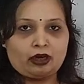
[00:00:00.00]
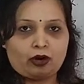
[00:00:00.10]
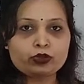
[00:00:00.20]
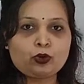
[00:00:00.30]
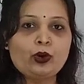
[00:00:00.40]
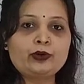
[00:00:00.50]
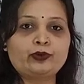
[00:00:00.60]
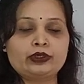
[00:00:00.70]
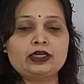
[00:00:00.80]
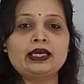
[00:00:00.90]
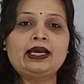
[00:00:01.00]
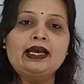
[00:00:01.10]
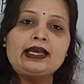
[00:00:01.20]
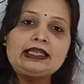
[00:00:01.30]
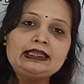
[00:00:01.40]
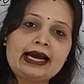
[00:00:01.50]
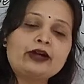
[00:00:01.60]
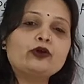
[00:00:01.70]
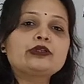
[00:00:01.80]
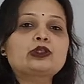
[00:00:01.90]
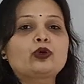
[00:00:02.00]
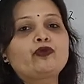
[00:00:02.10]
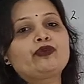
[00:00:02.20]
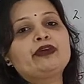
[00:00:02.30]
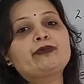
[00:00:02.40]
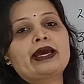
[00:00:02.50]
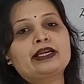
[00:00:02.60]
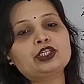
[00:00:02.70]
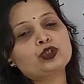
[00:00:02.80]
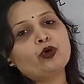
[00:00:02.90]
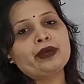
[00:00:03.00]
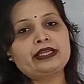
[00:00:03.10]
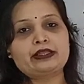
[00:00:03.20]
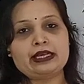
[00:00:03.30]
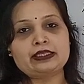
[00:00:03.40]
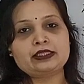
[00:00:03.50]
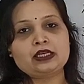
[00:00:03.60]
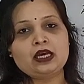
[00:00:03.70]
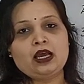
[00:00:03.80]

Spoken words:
household work, in that also we manage so many things.